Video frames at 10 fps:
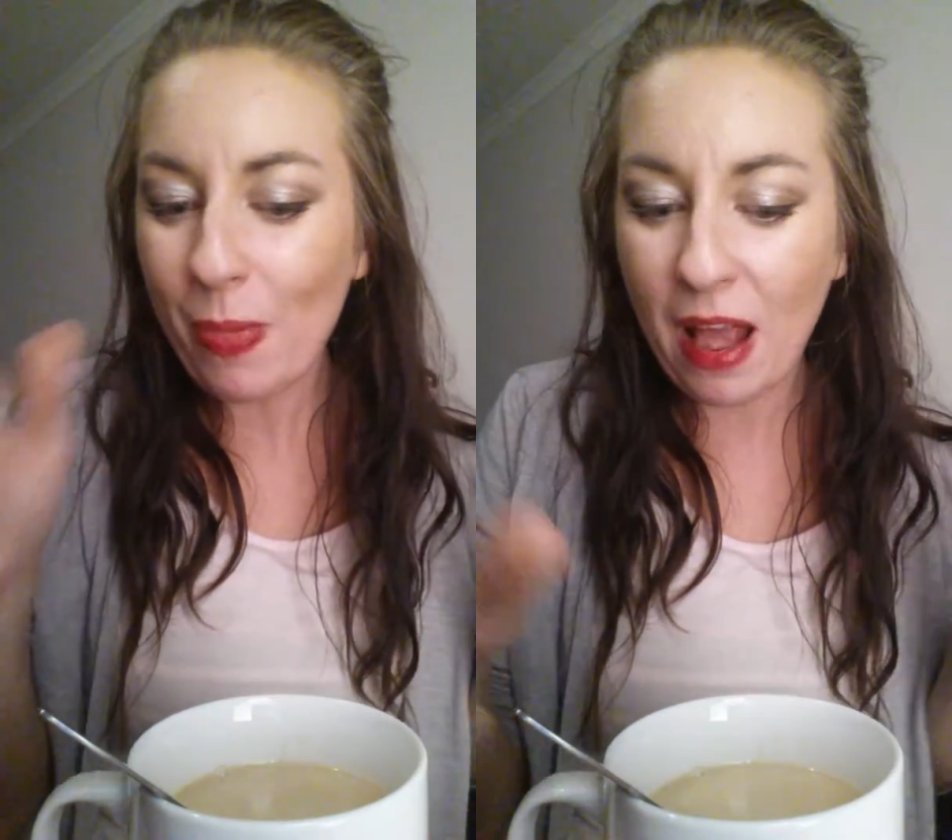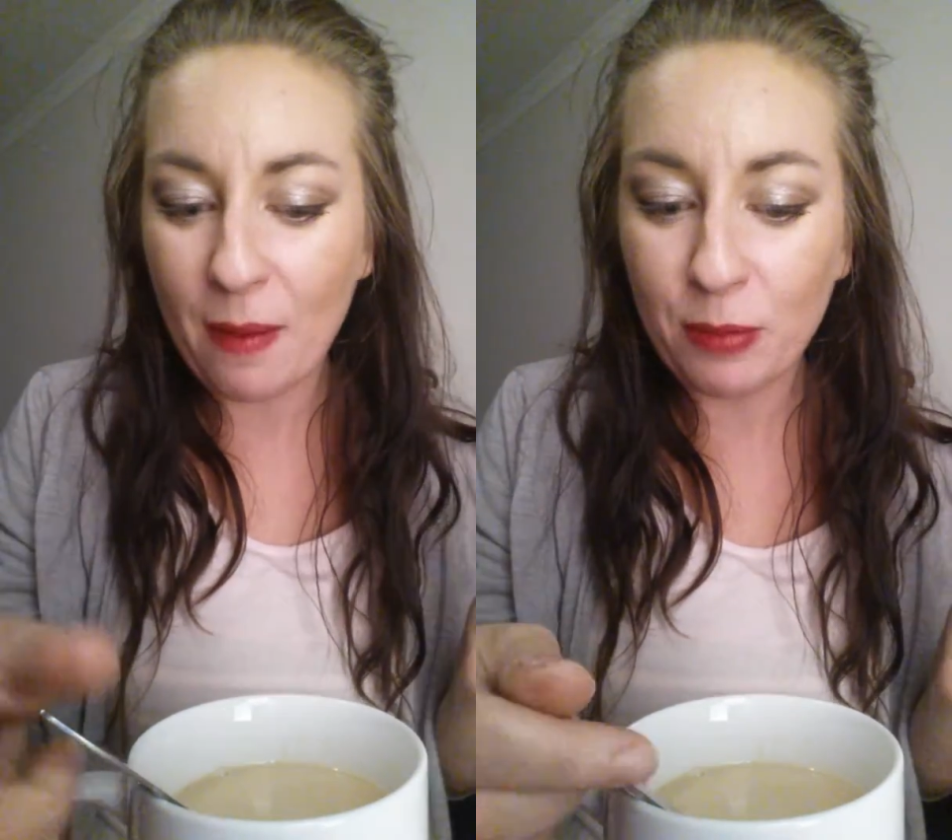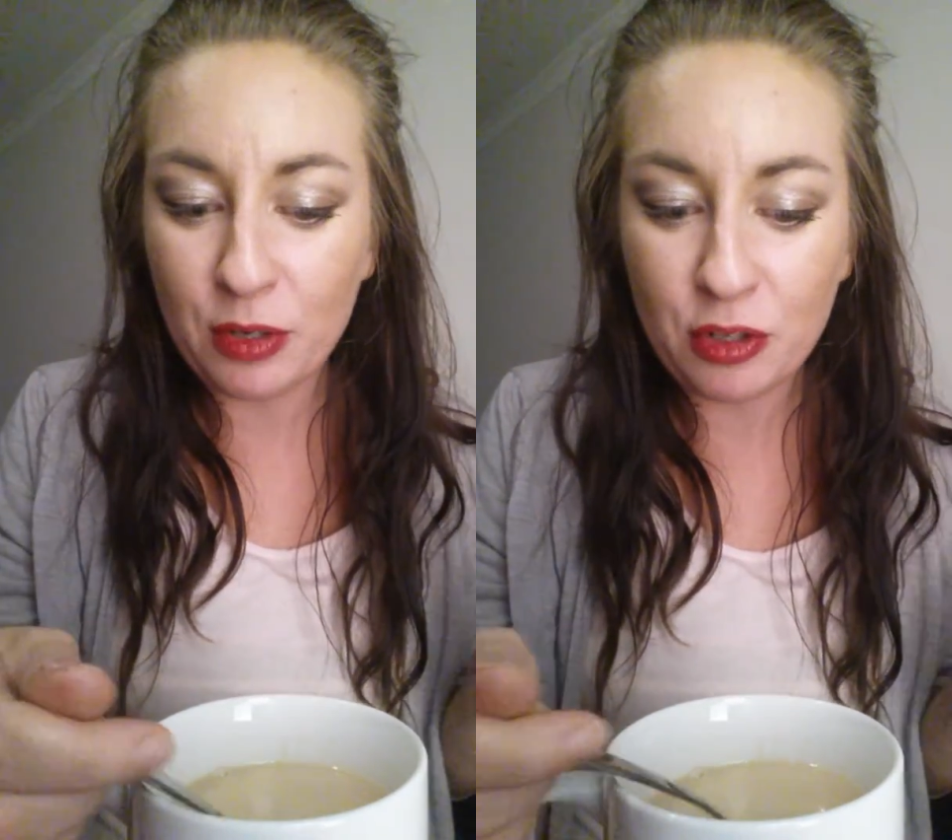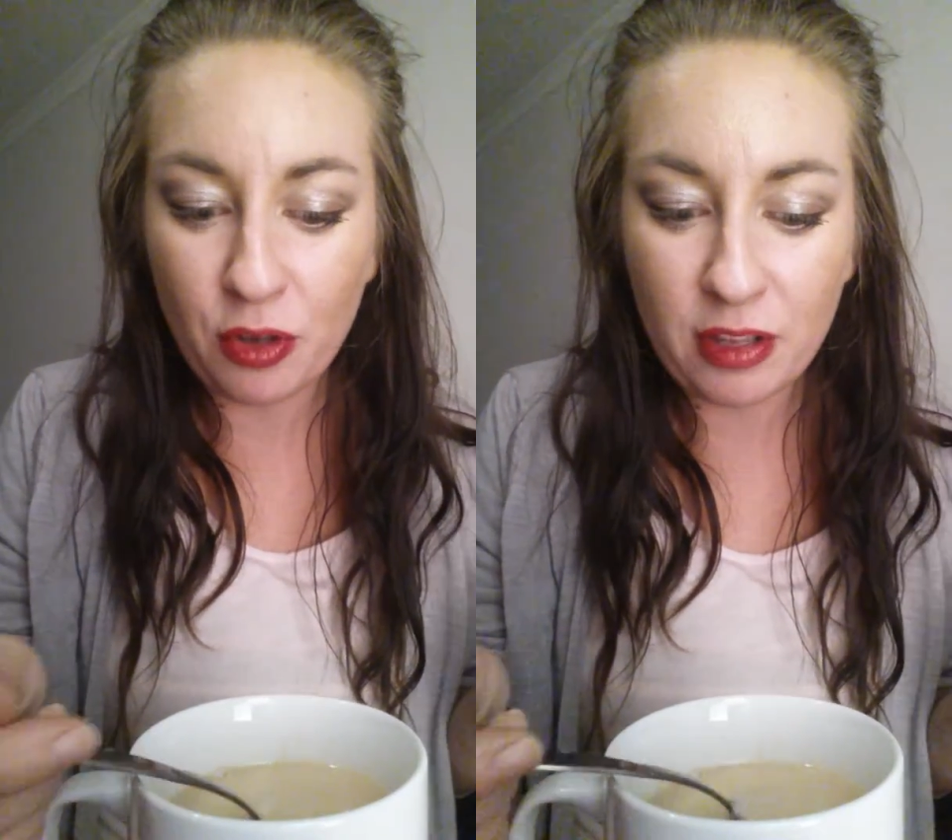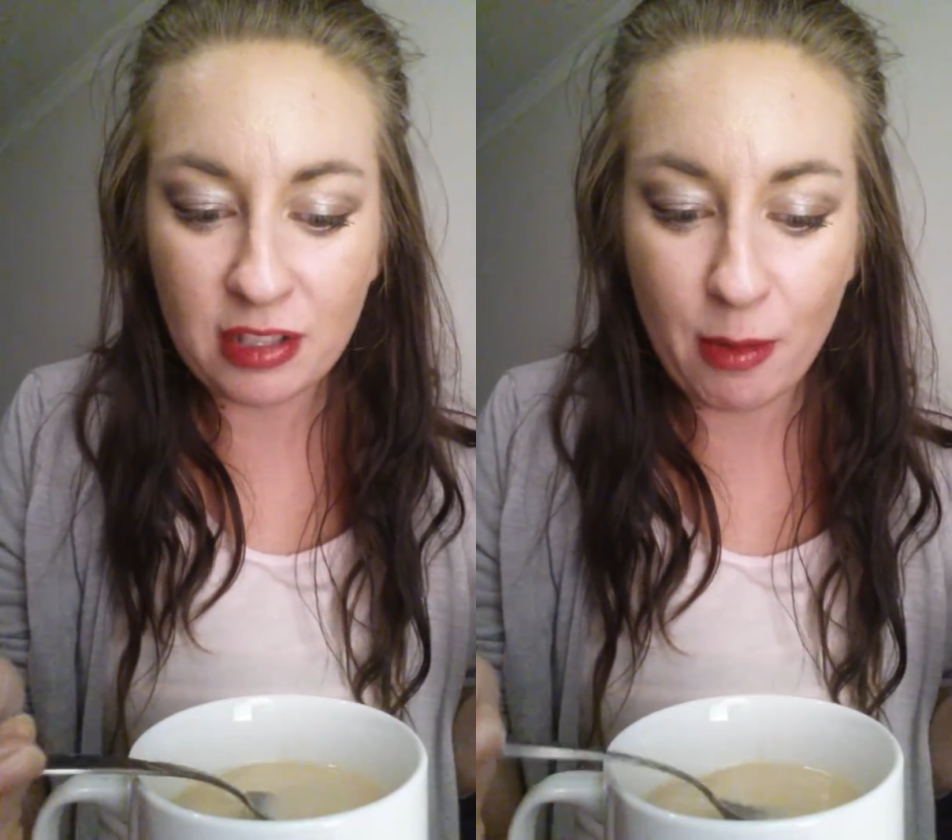I'm pretty sure
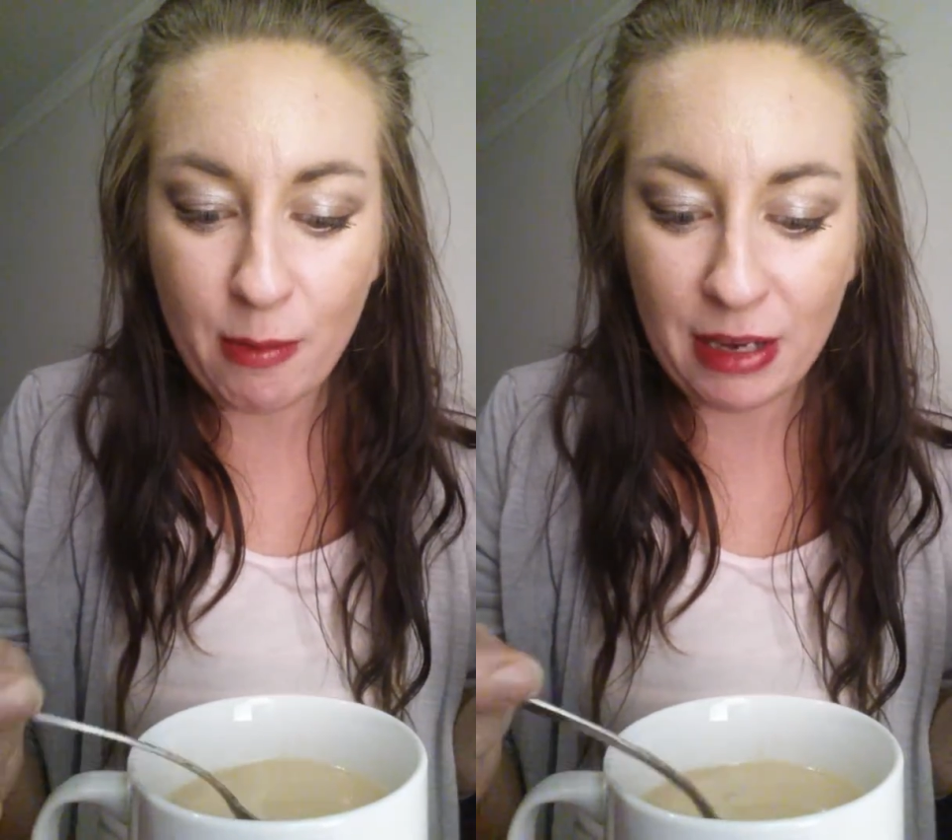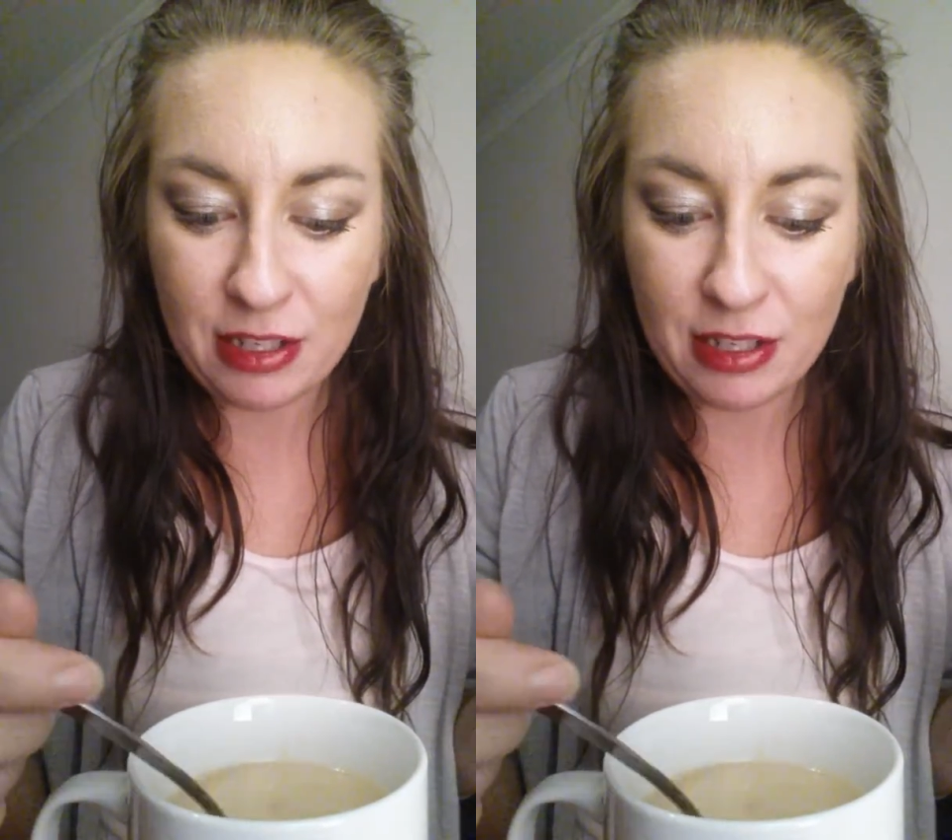there's some in my